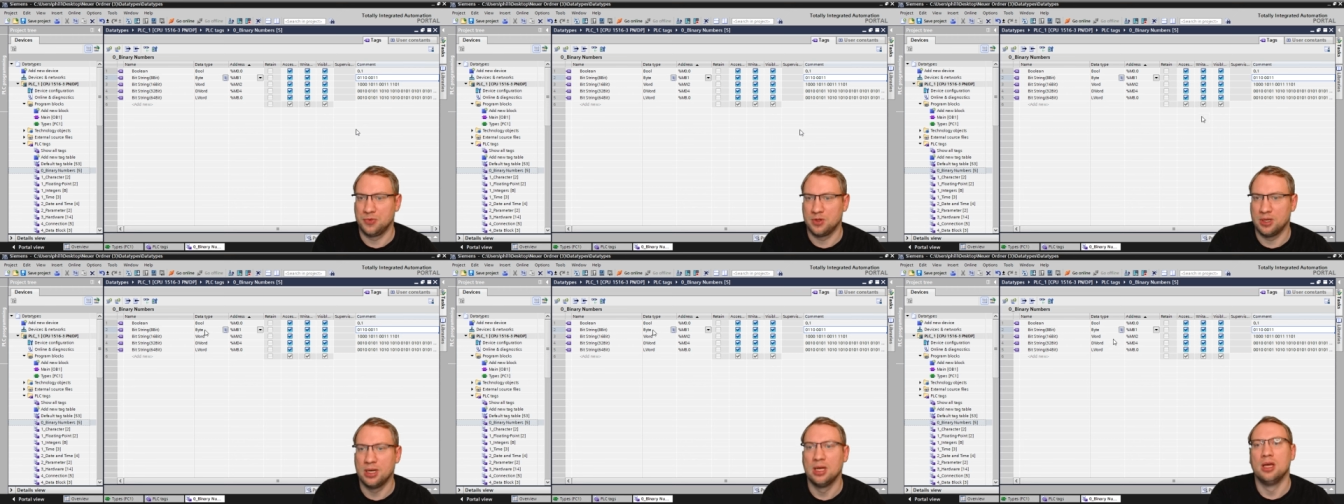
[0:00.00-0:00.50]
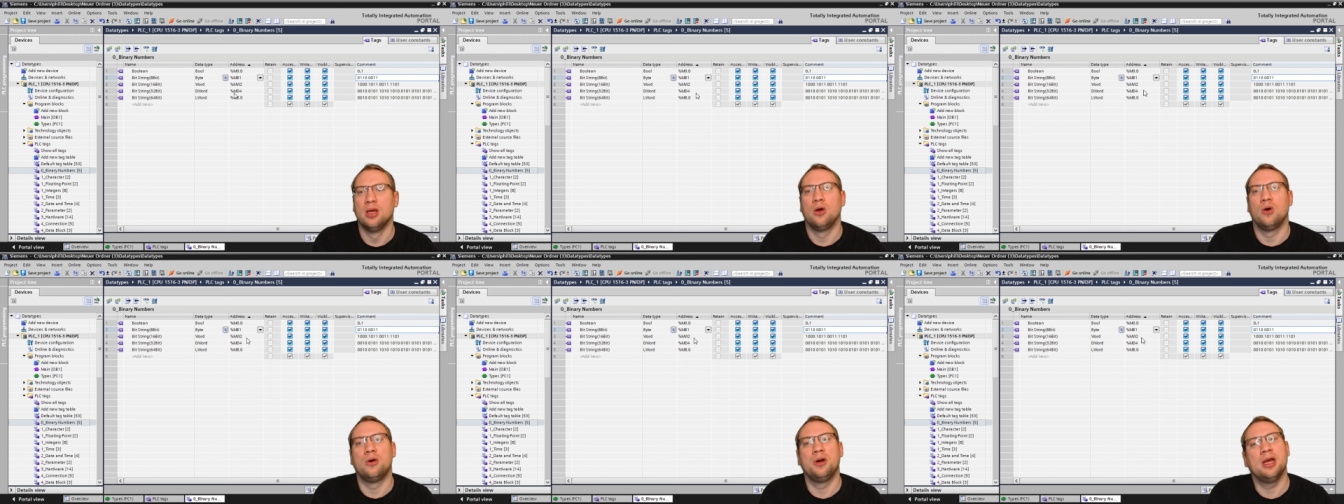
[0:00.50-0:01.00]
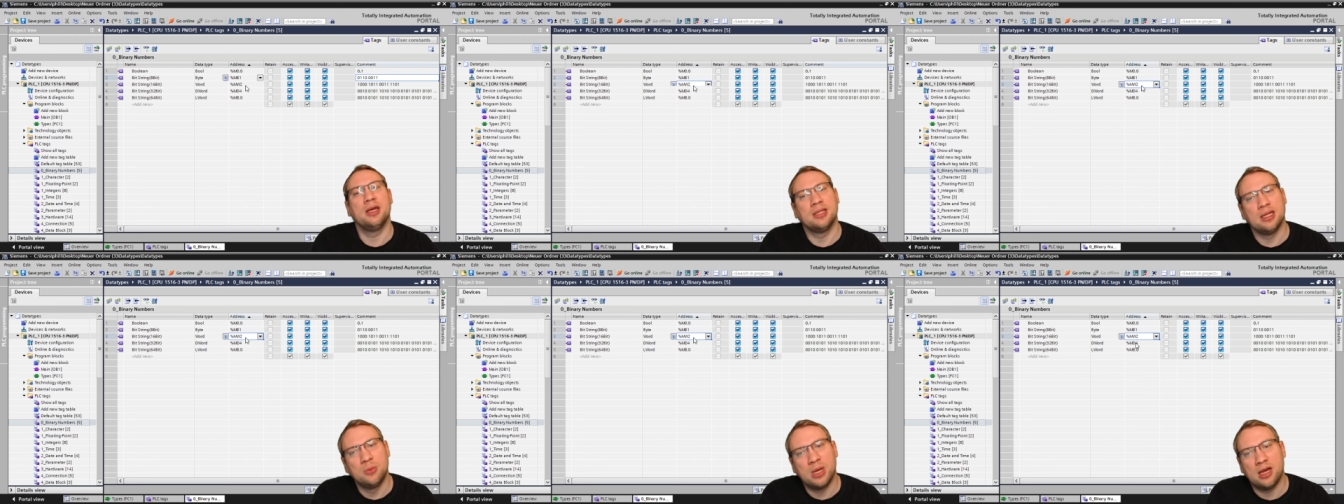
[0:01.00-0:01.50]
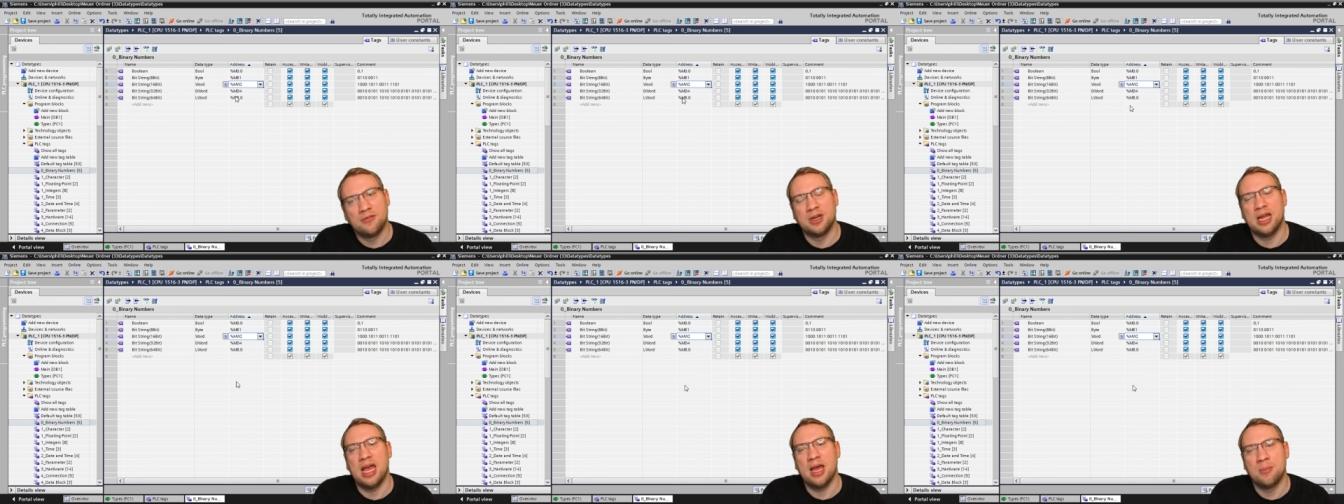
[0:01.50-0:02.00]
right? Or then we have an
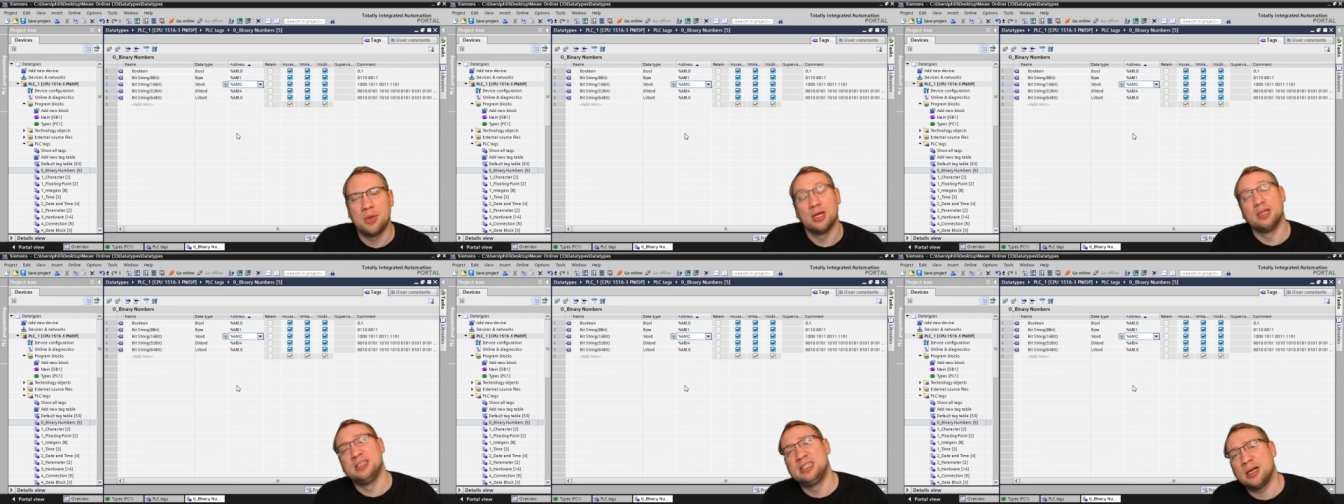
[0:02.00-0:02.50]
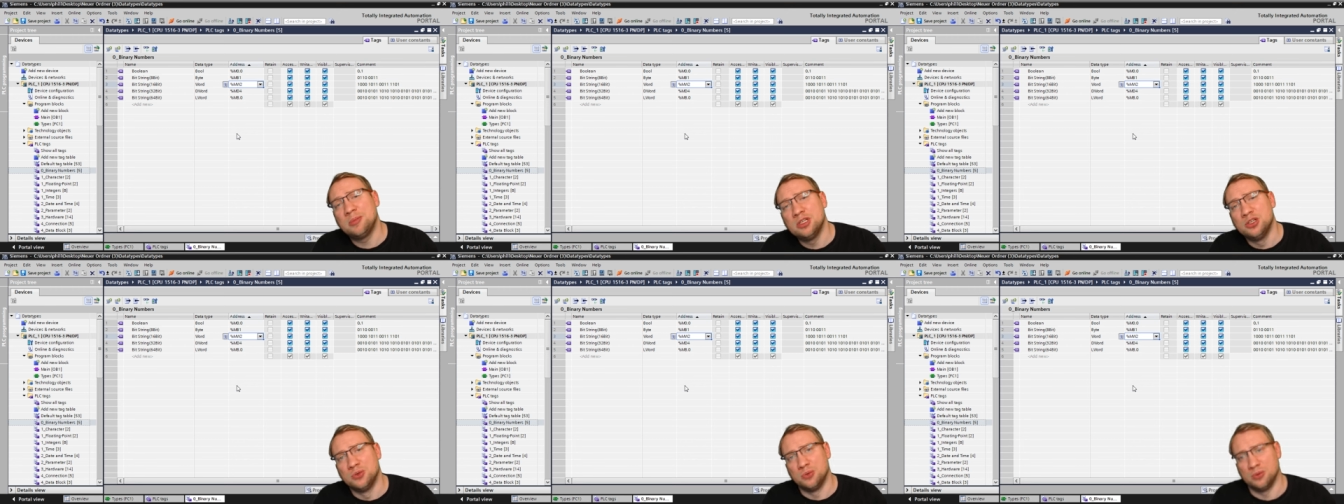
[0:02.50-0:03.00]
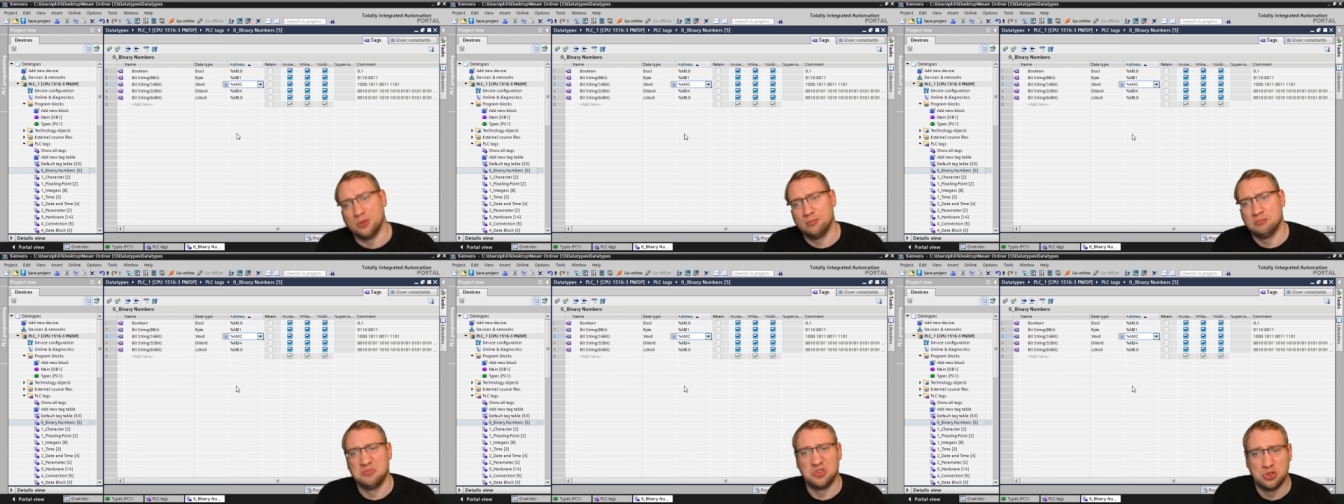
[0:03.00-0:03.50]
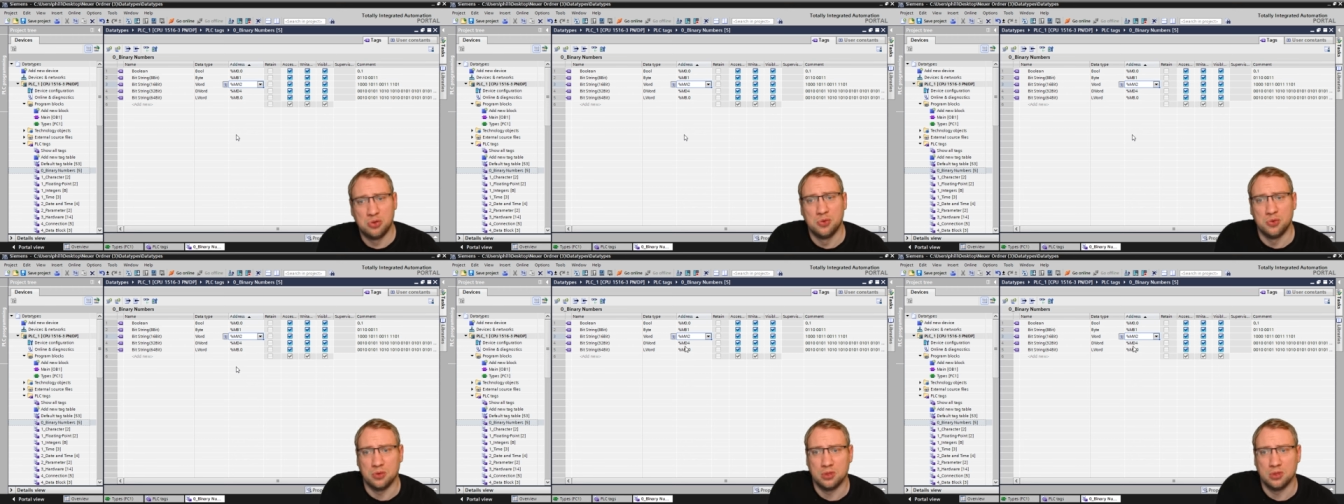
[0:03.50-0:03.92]
M W two.